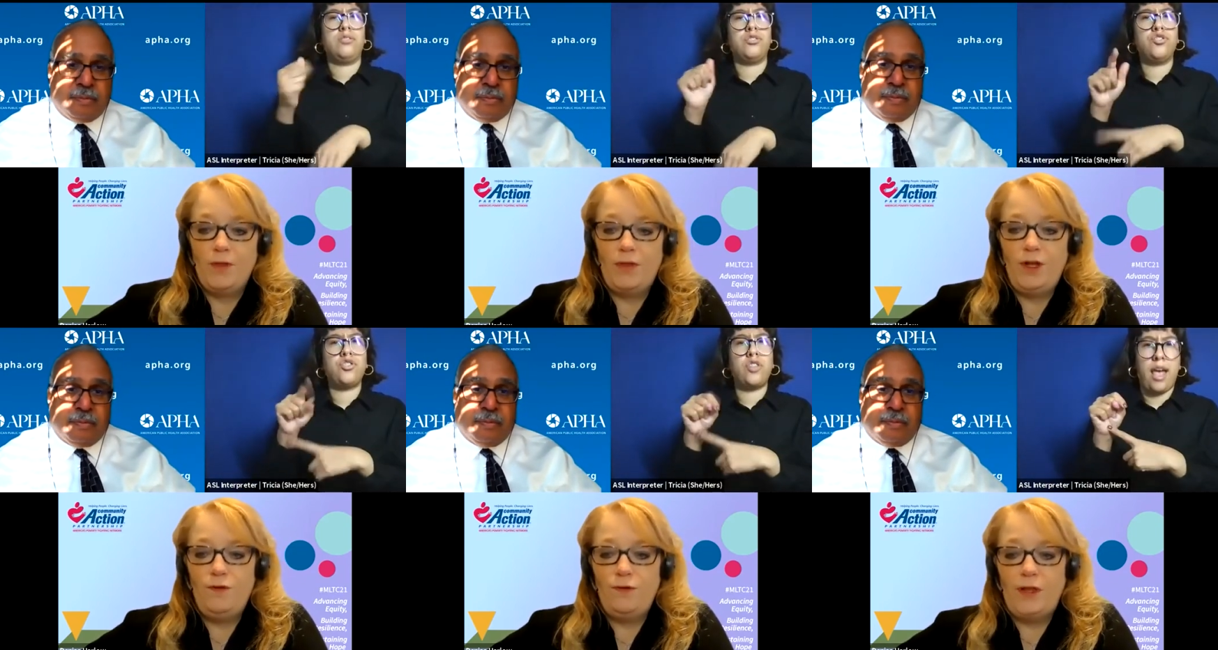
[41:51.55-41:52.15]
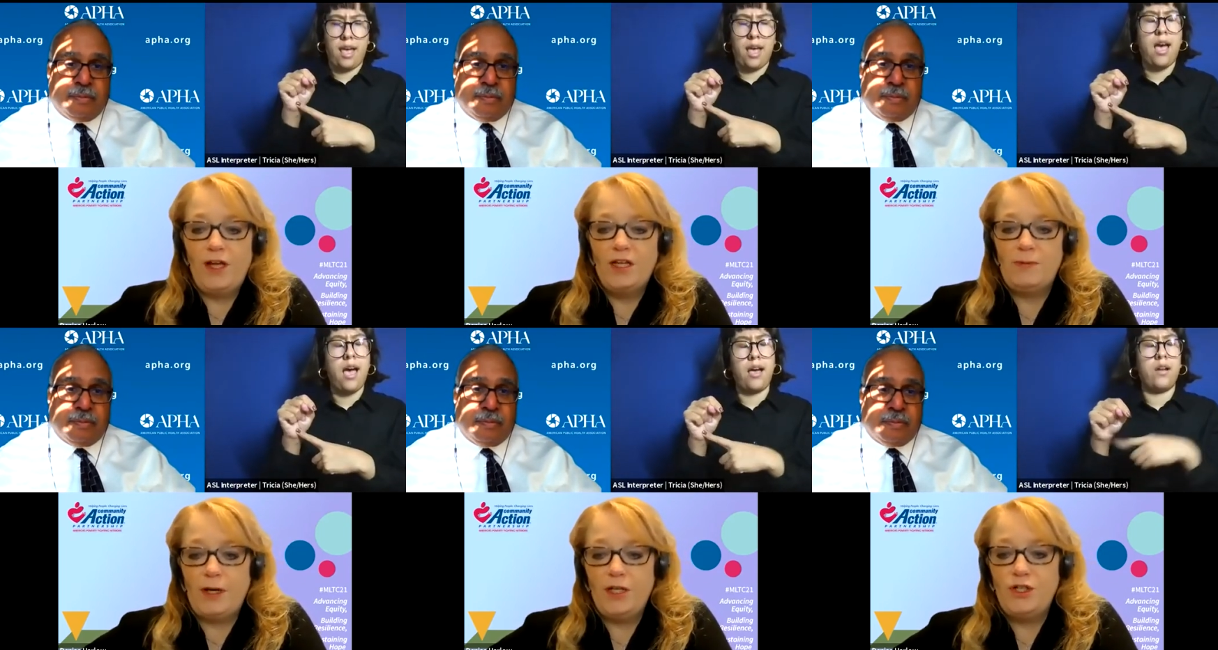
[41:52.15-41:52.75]
Speaker 1: Thank you for the
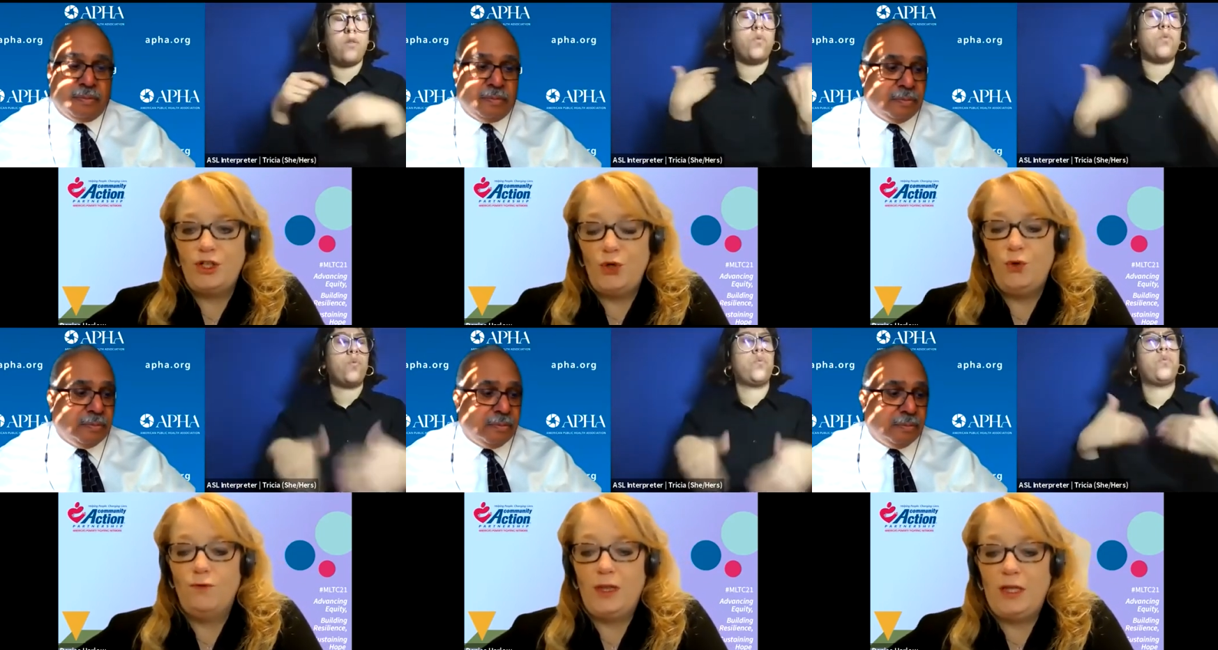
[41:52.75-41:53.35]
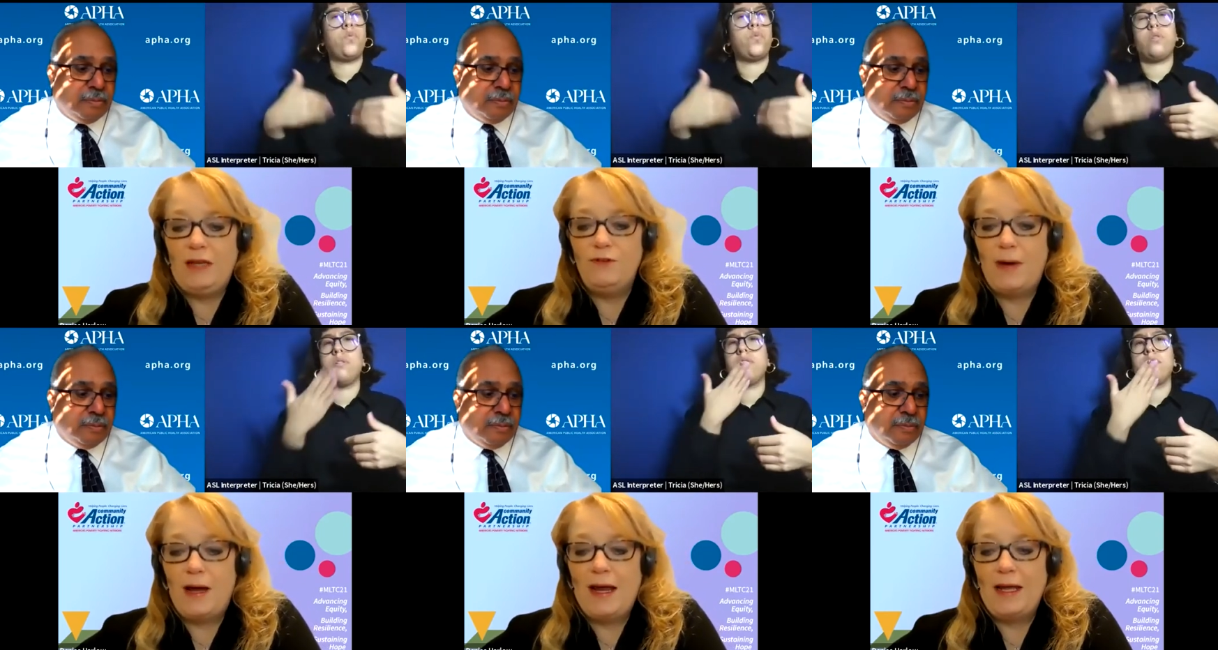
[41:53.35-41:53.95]
explanation. You have relieved
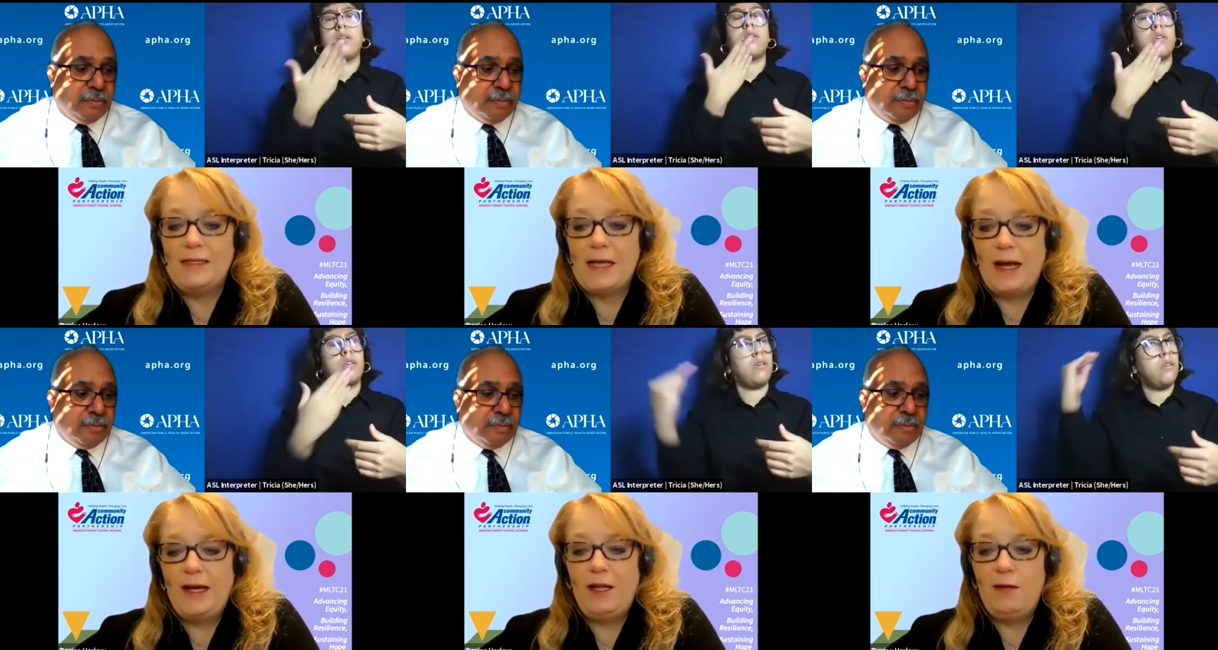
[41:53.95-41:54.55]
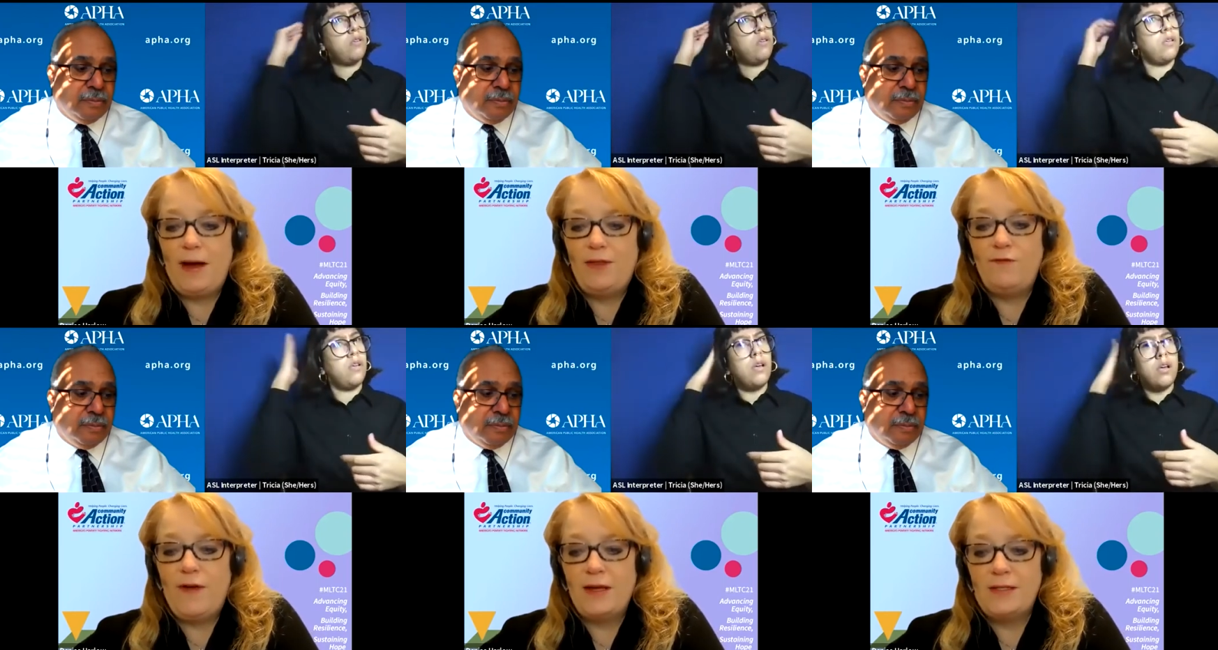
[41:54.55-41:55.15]
my anxiety about the
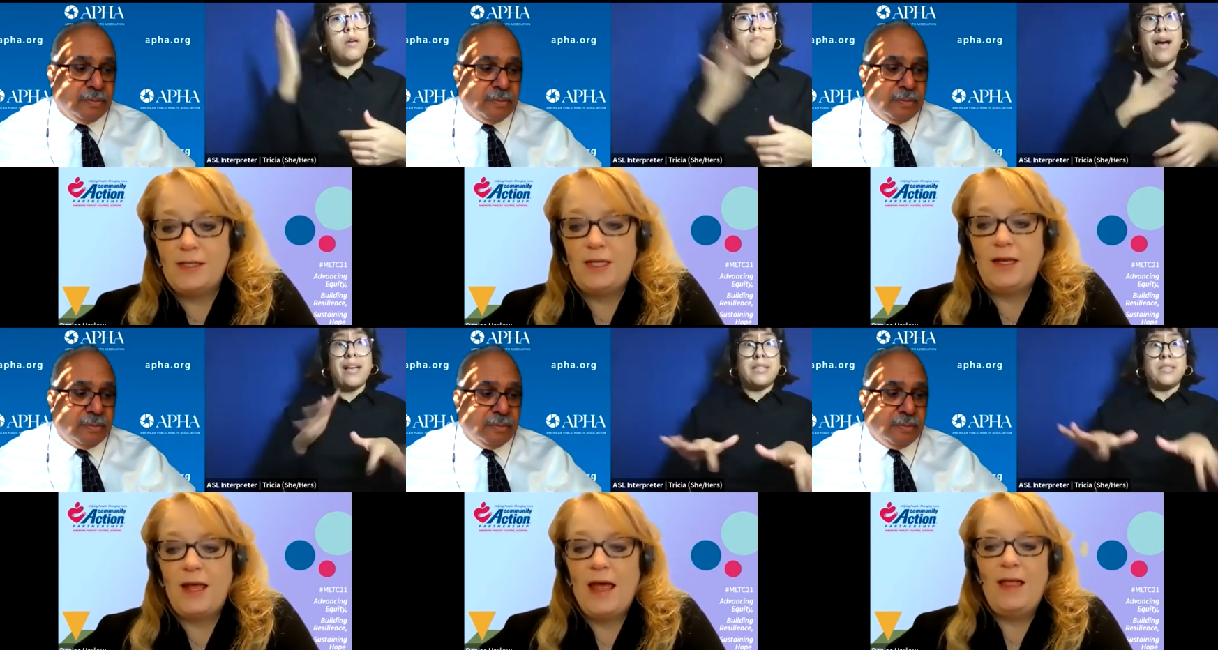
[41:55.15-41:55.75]
vaccine.